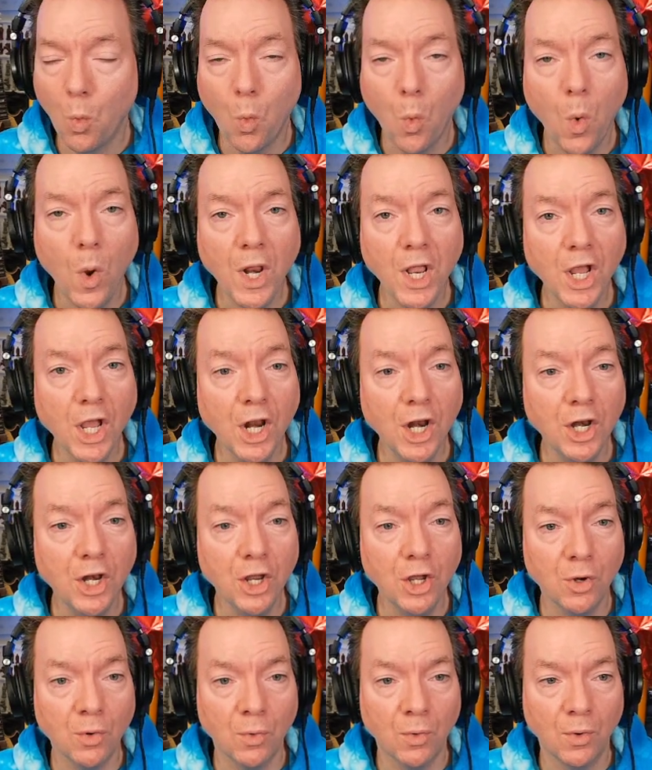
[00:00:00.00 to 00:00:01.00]
What are you going
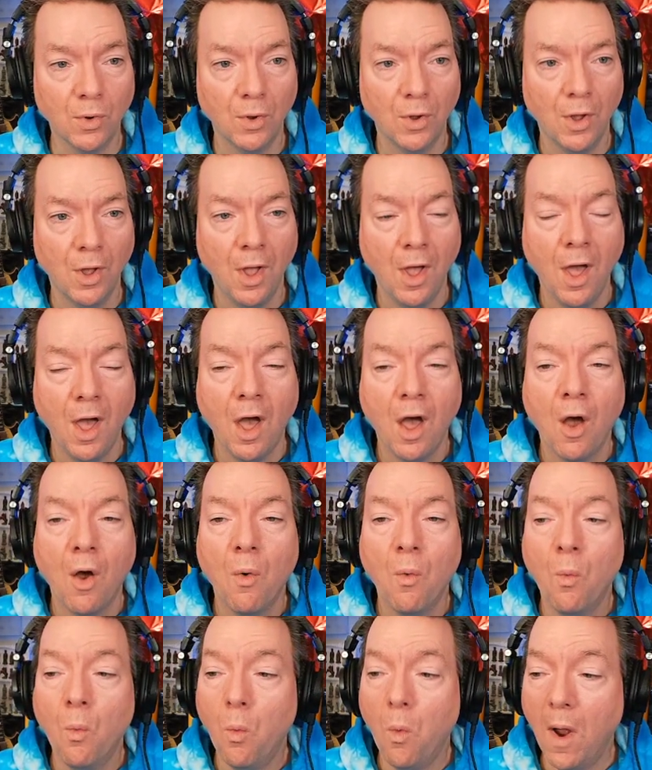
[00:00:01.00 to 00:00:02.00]
to do?
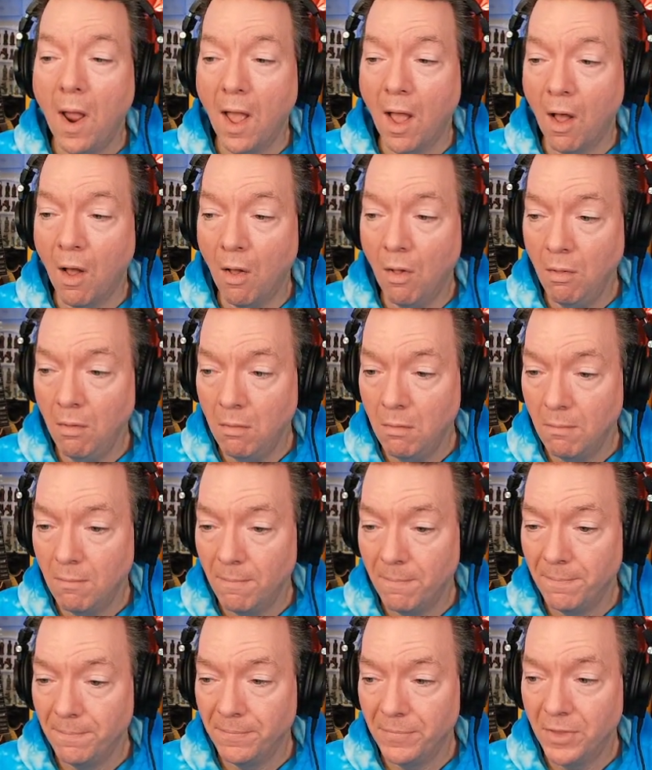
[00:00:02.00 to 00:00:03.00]
Well,
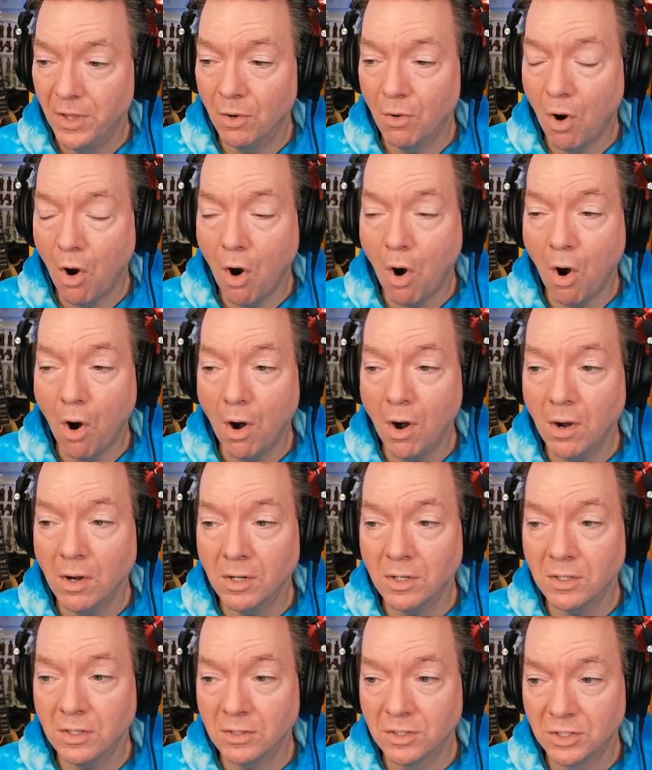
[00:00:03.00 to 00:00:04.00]
there are
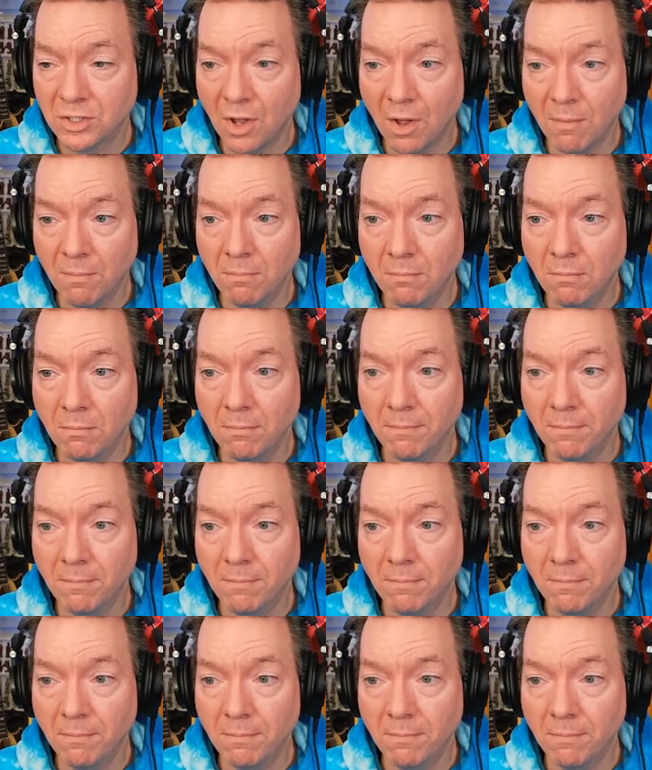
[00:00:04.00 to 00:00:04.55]
some